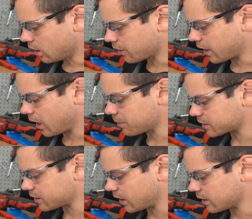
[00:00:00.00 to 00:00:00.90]
Okay, I'm
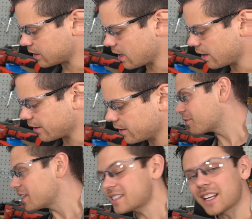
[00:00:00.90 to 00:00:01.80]
excited now.
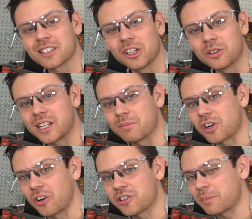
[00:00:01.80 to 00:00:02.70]
If this has low temp
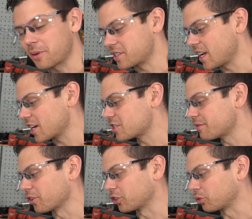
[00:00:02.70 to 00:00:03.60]
charging
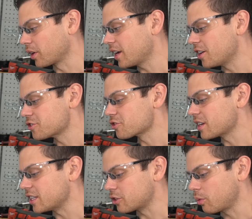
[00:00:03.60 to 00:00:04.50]
protection for
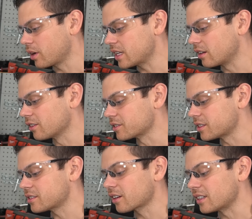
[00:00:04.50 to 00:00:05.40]
$320,
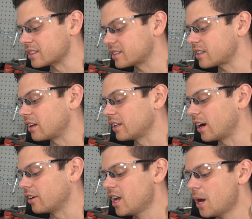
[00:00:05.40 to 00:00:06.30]
these are gonna sell
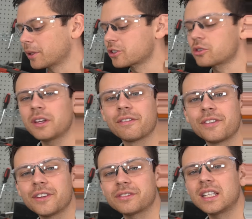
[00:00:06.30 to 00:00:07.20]
out, but there's only
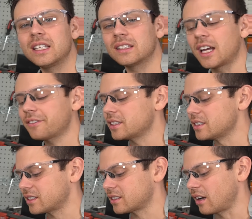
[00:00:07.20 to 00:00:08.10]
15 left
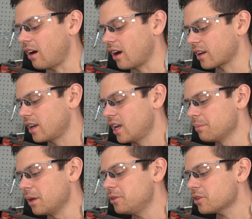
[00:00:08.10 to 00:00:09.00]
in stock.
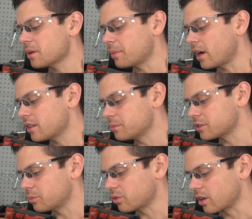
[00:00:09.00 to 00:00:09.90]
Maybe you can buy them
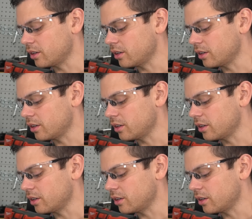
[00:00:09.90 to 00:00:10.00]
somewhere